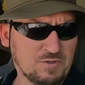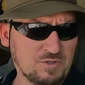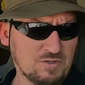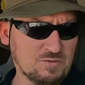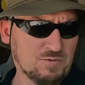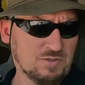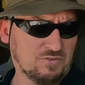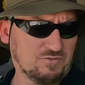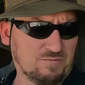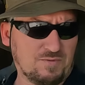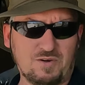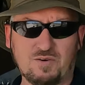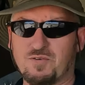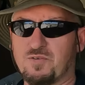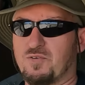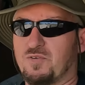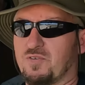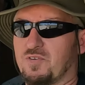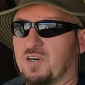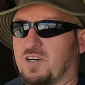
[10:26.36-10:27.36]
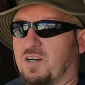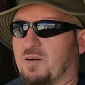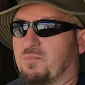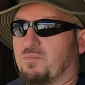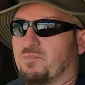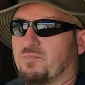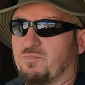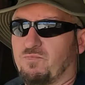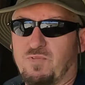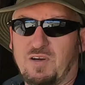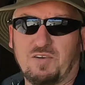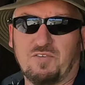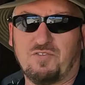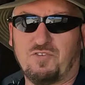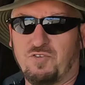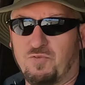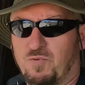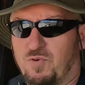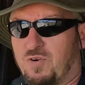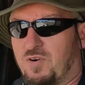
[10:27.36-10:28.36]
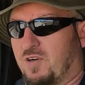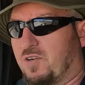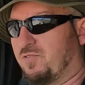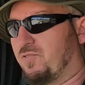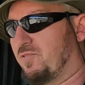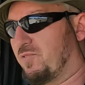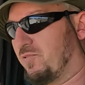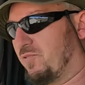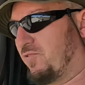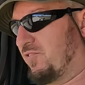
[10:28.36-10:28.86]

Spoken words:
a look what's wrong, or run new wires or